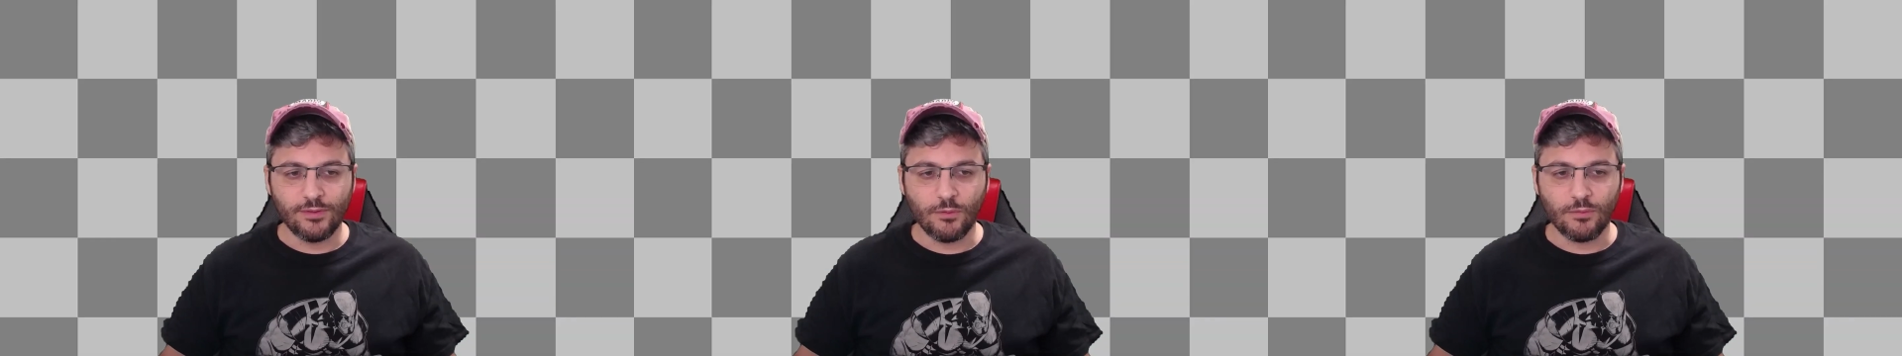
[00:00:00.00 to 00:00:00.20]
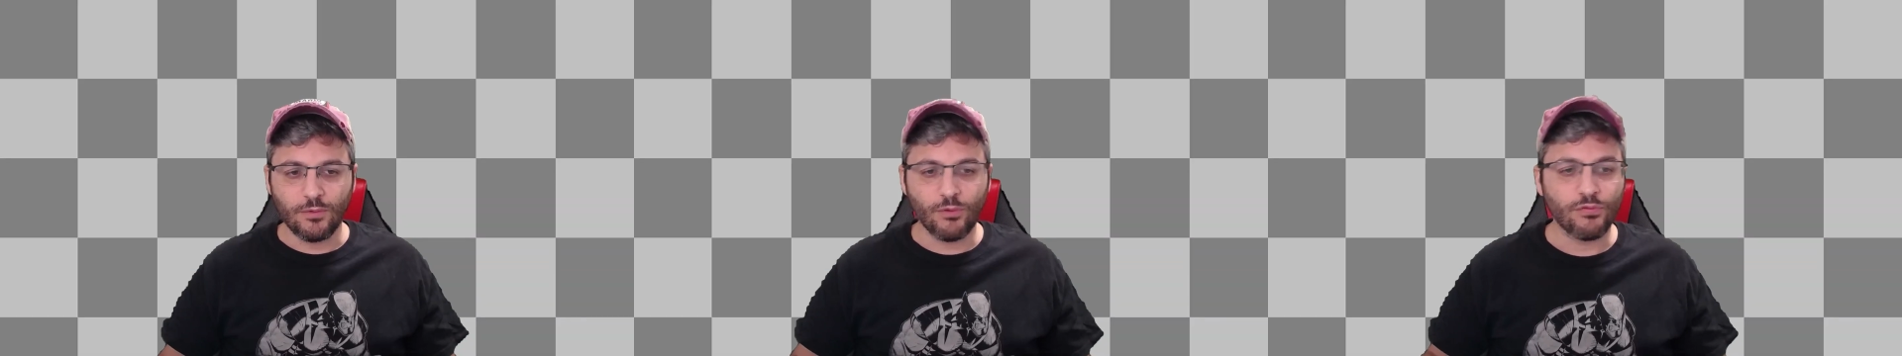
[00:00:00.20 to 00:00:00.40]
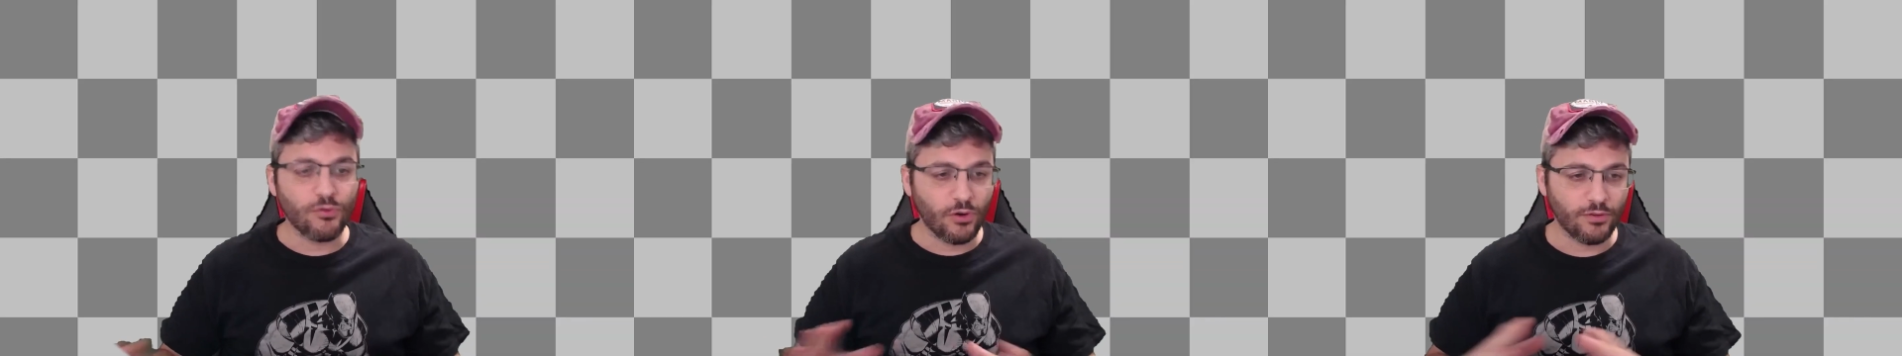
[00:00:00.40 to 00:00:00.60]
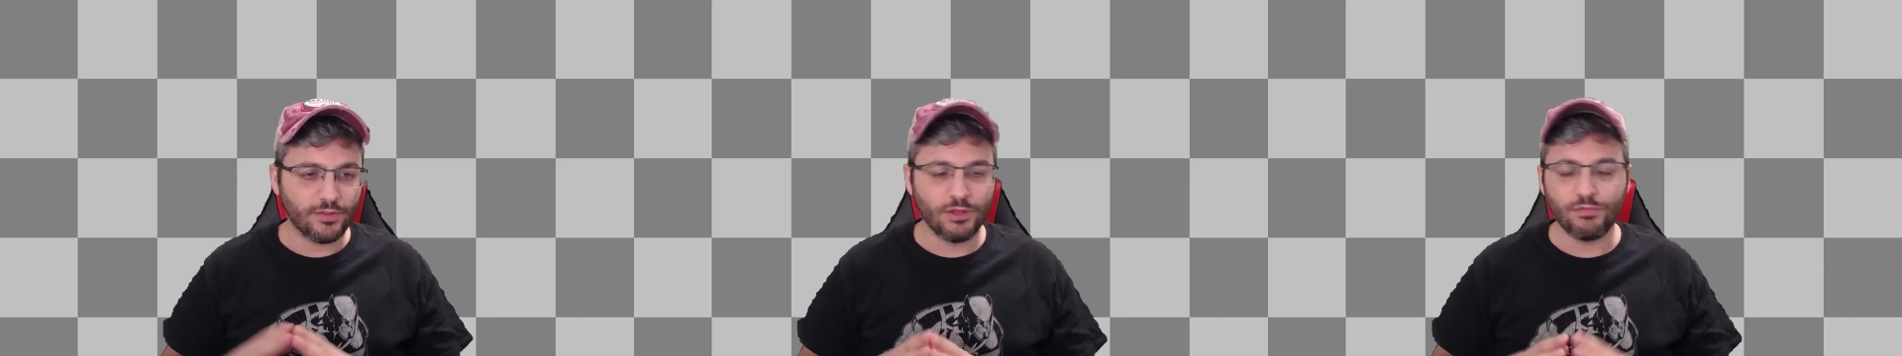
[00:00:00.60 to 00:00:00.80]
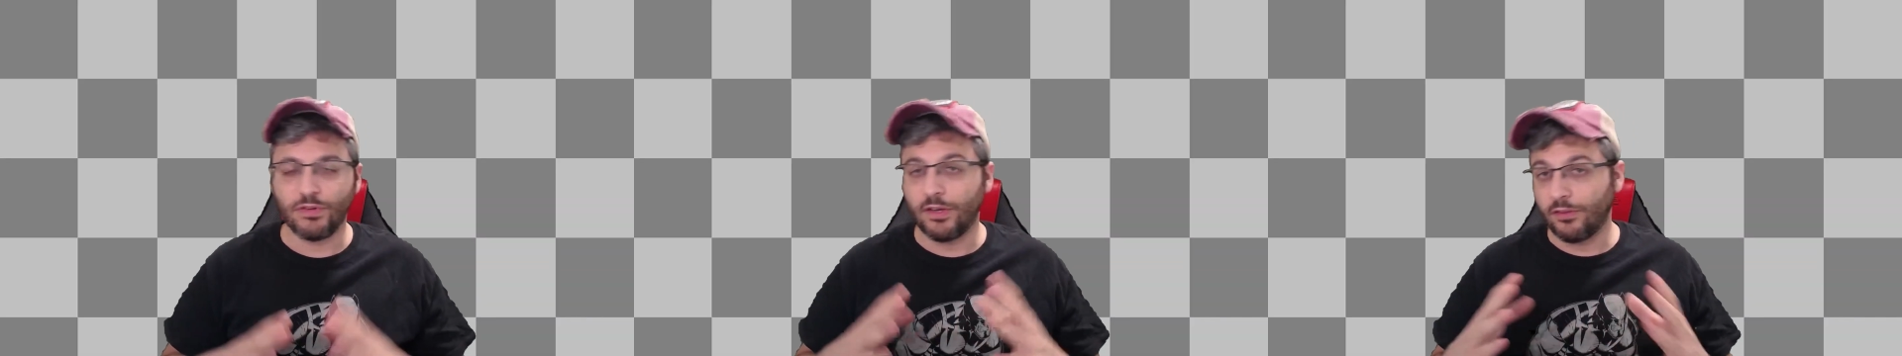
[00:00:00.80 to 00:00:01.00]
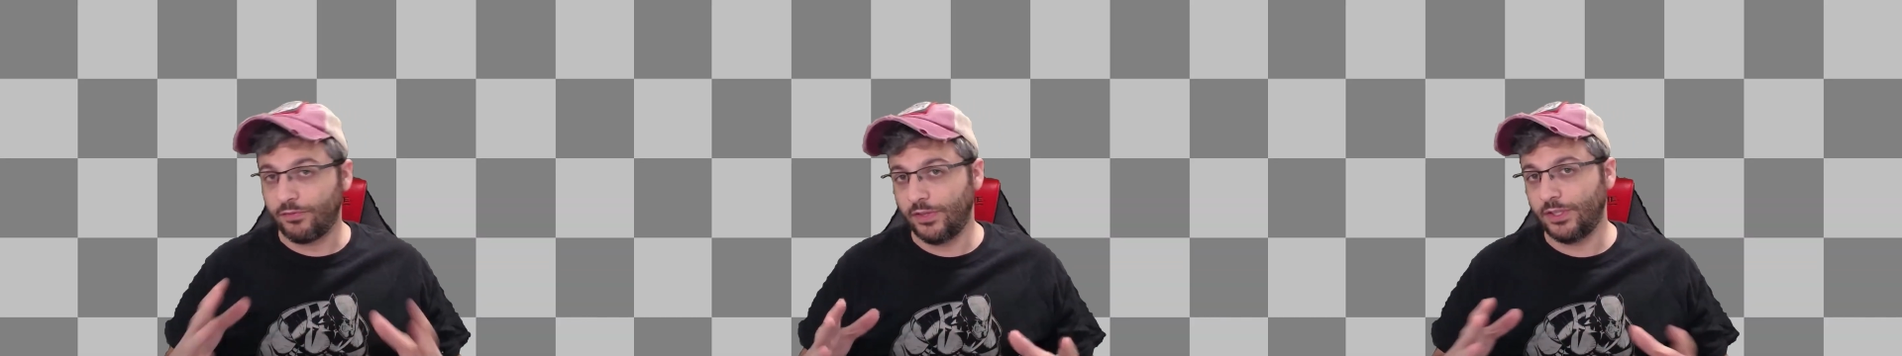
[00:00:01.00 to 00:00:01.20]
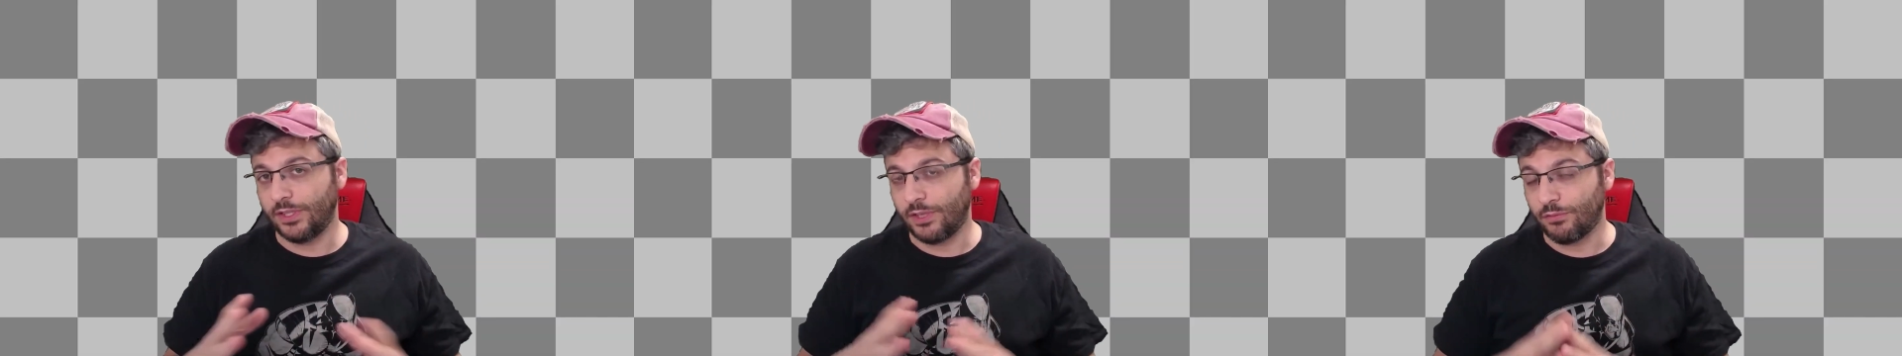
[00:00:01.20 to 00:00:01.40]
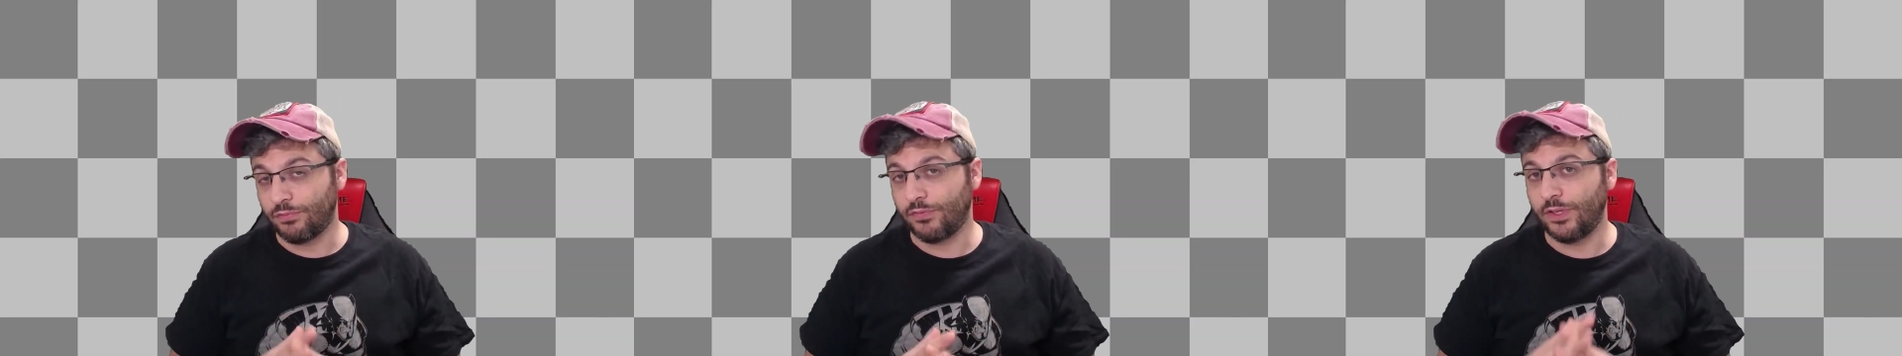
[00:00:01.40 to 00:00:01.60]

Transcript: So, of course, the first thing that I